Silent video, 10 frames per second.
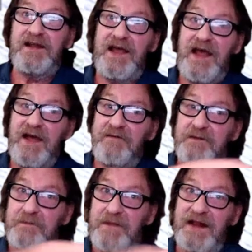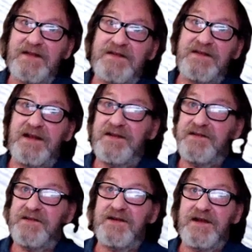and they have to balance that.
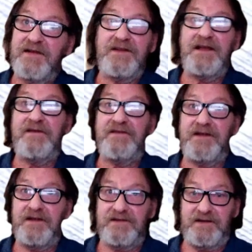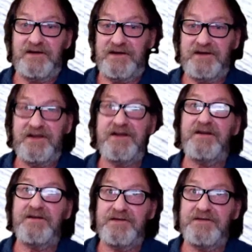It's going to have an
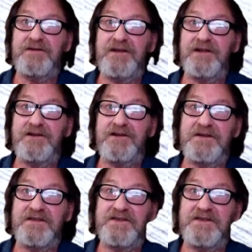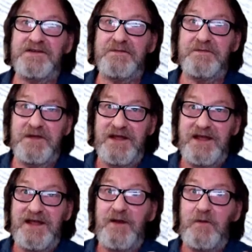entire circulatory system
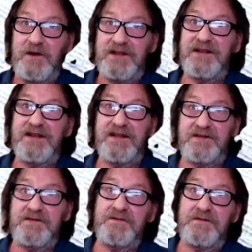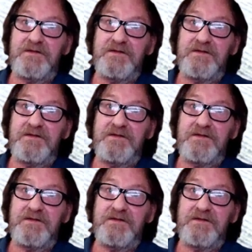within that suit